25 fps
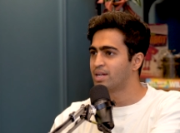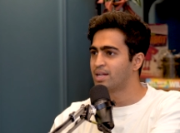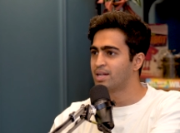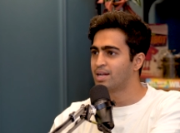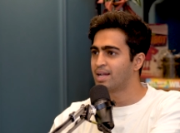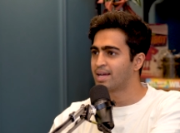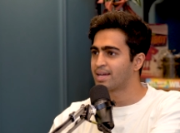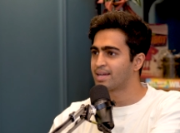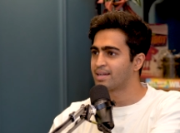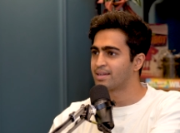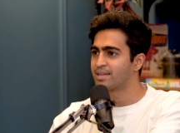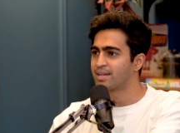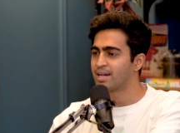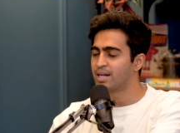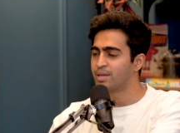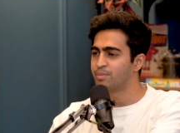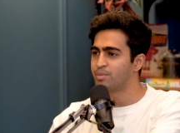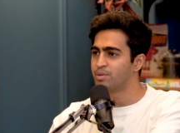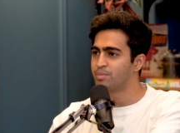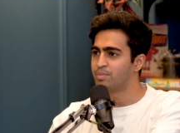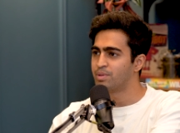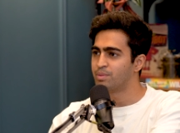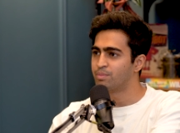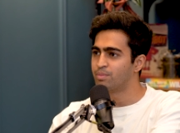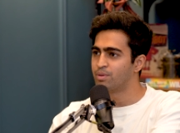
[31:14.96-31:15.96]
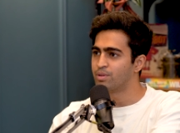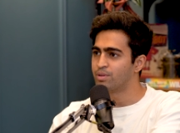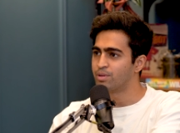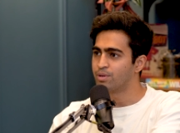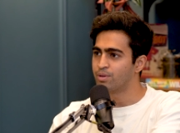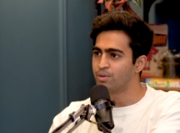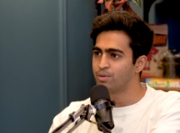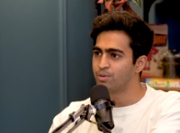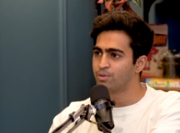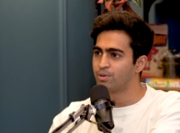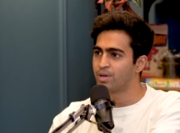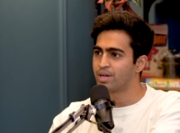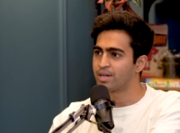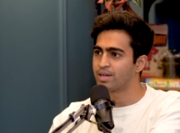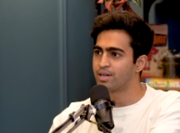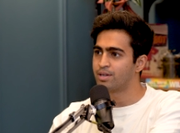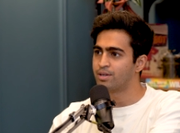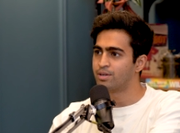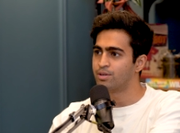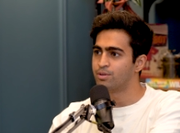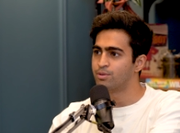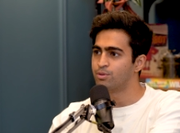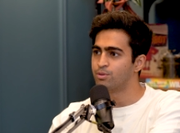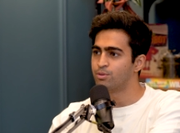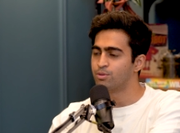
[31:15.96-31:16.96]
really like incredible people, you know, who I
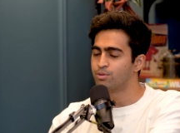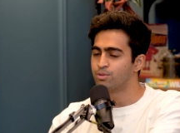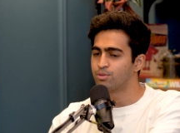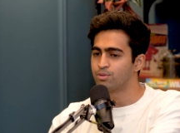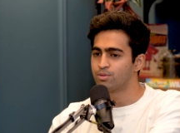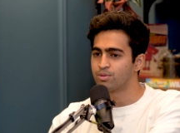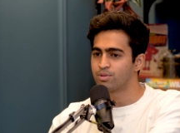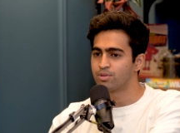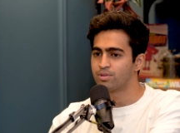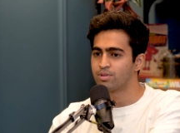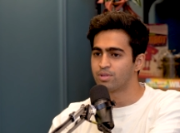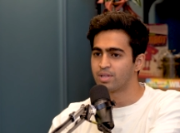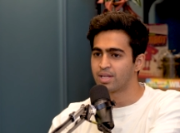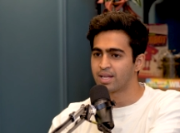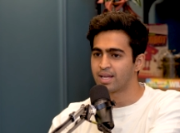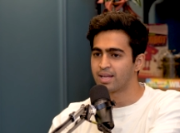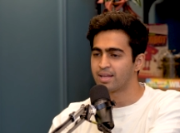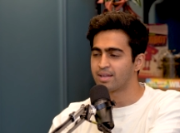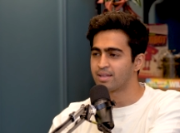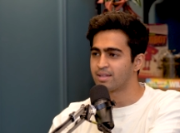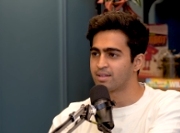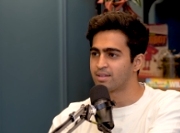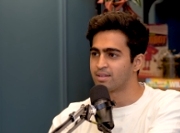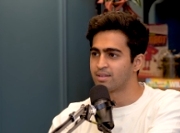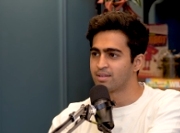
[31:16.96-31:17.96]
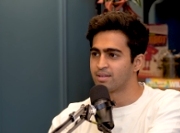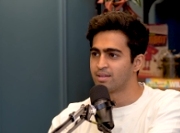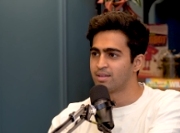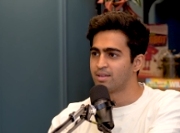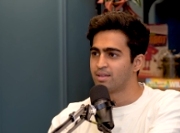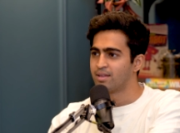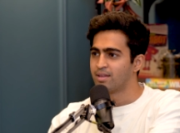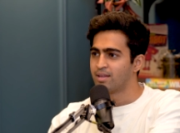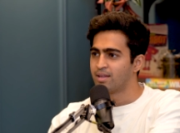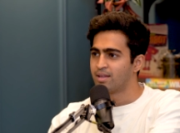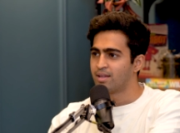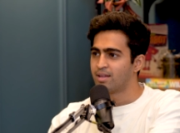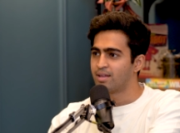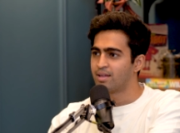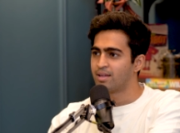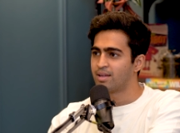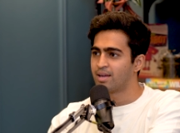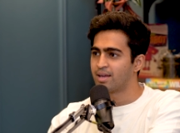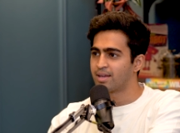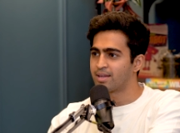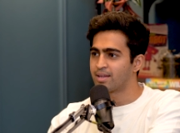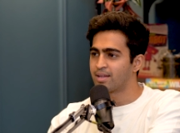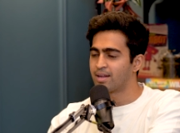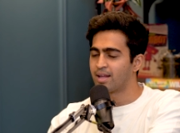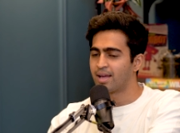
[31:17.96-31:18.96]
can do, like I can, hmm.
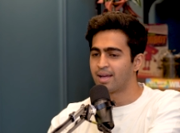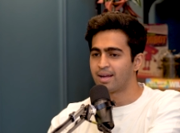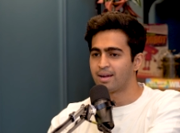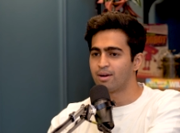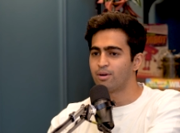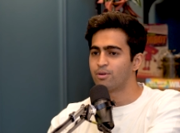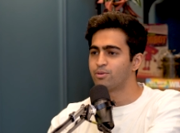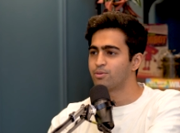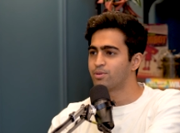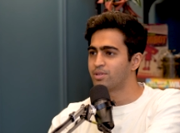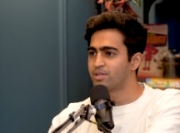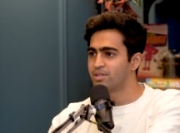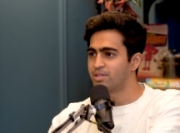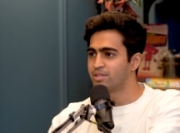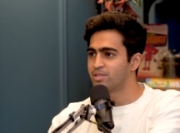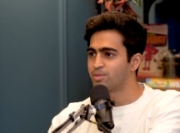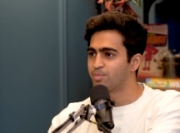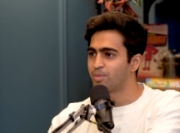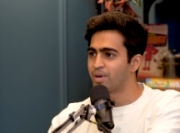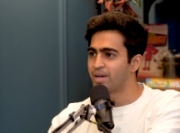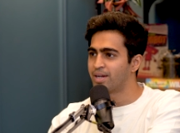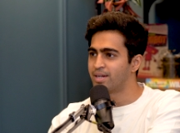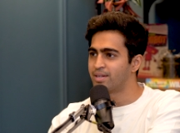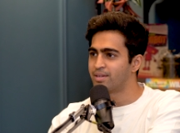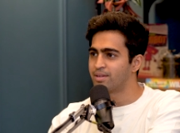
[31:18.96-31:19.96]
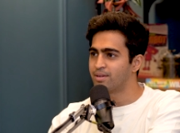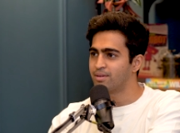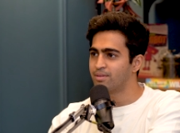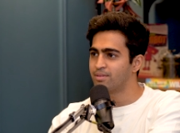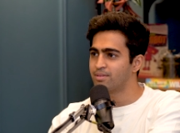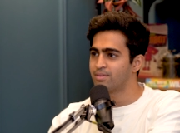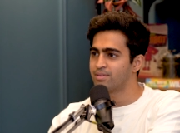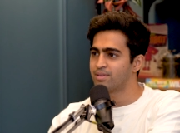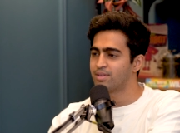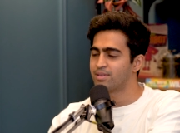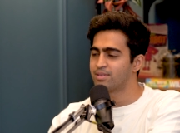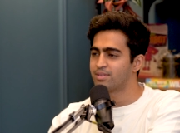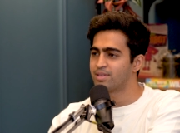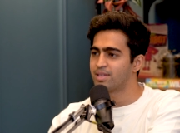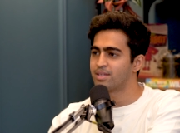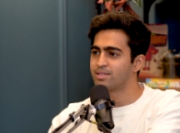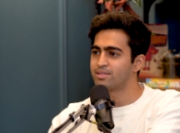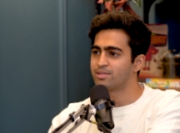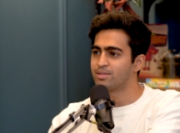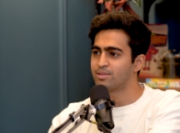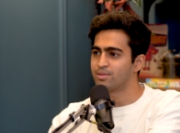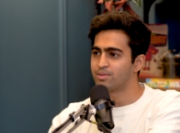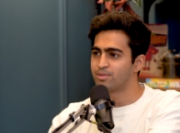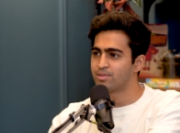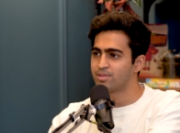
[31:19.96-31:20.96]
I can hang out with despite, you know, there's
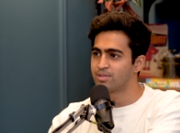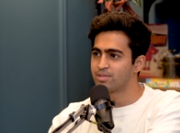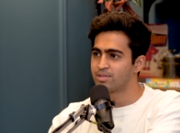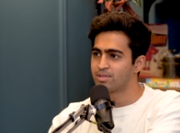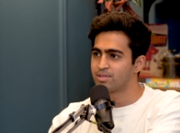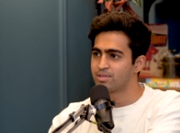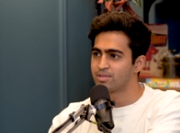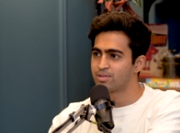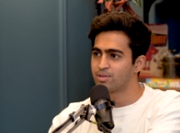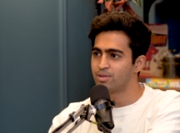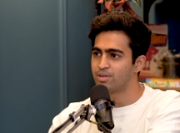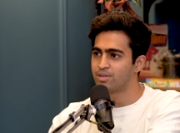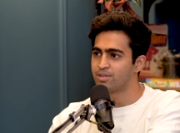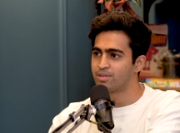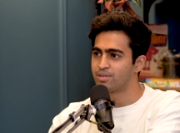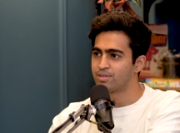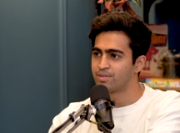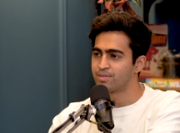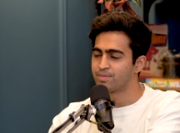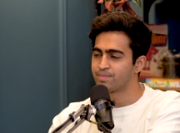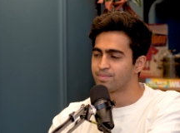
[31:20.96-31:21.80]
things to do. It's, it's good.